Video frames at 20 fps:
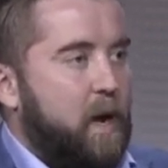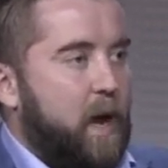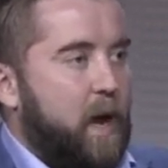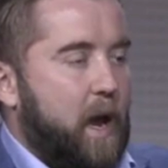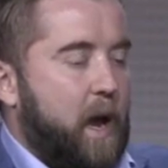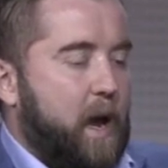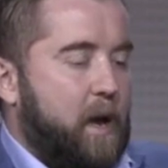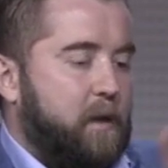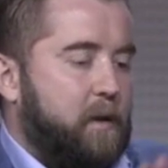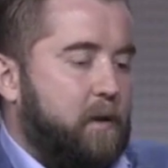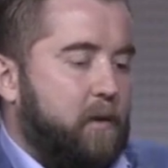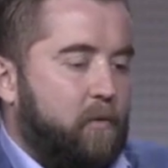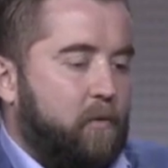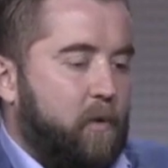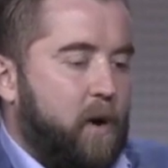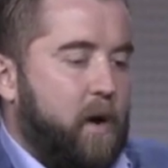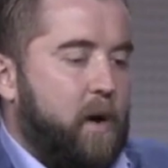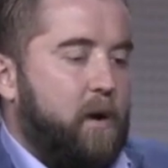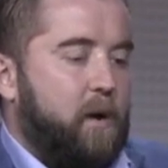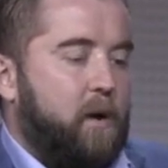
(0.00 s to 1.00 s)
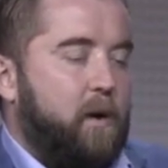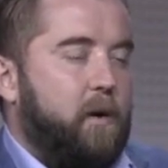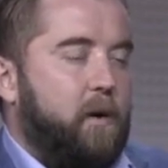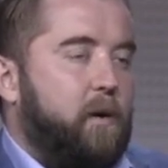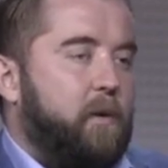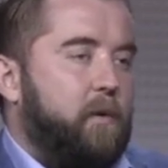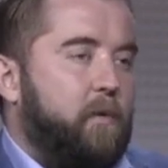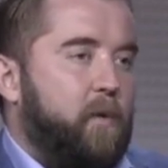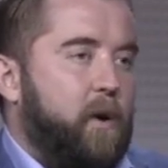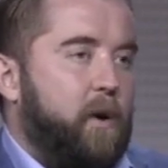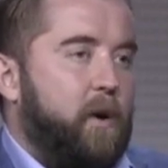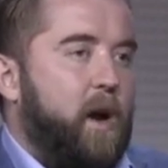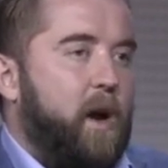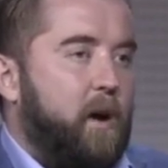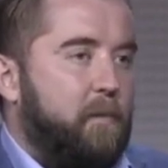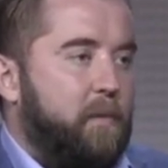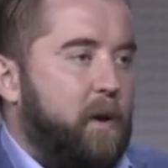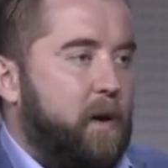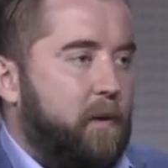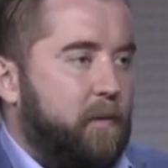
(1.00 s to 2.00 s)
and where we are
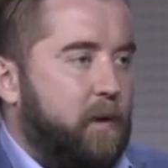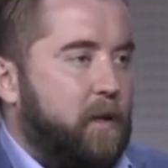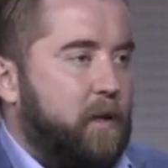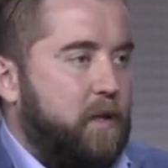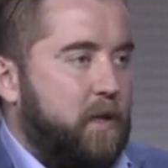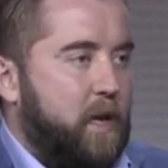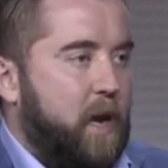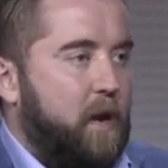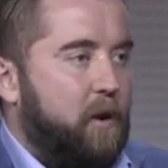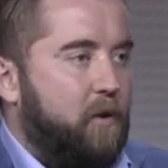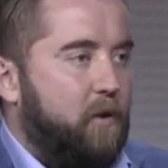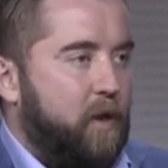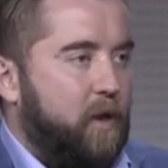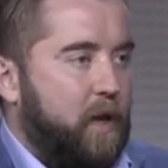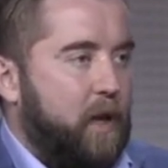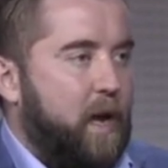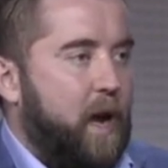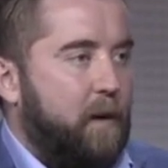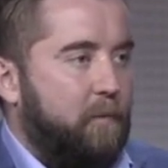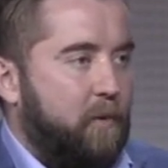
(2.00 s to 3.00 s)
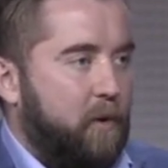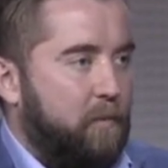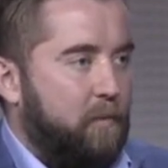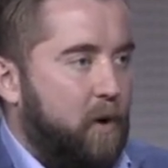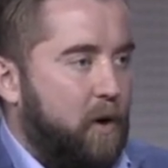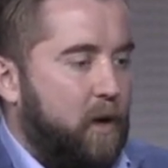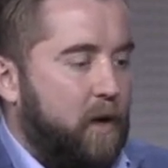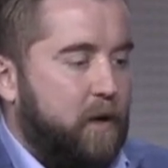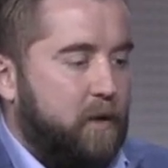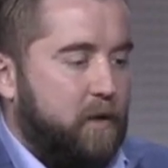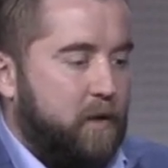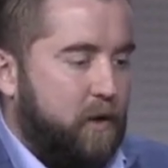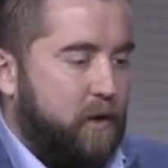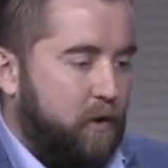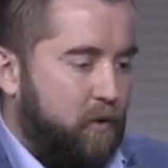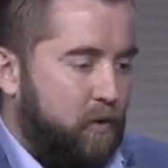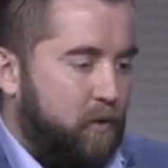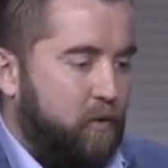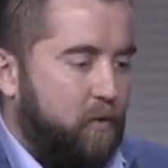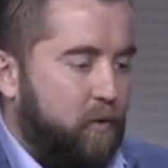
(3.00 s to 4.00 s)
now becoming the standard in the capital markets
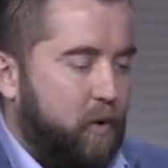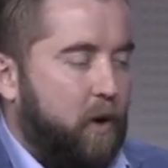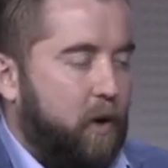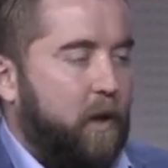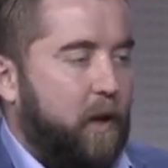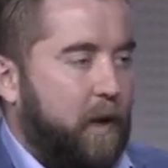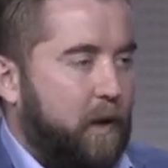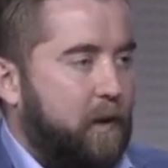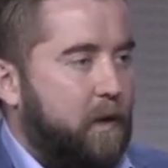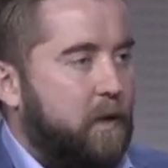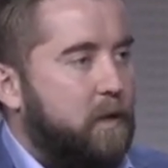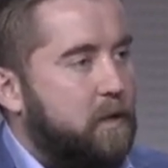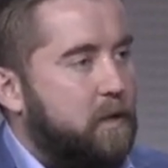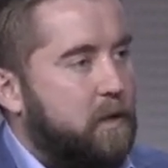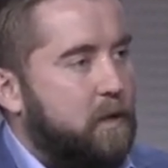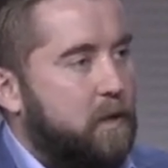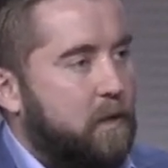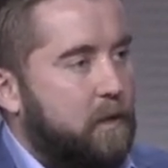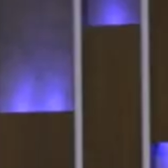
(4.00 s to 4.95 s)
through work like this.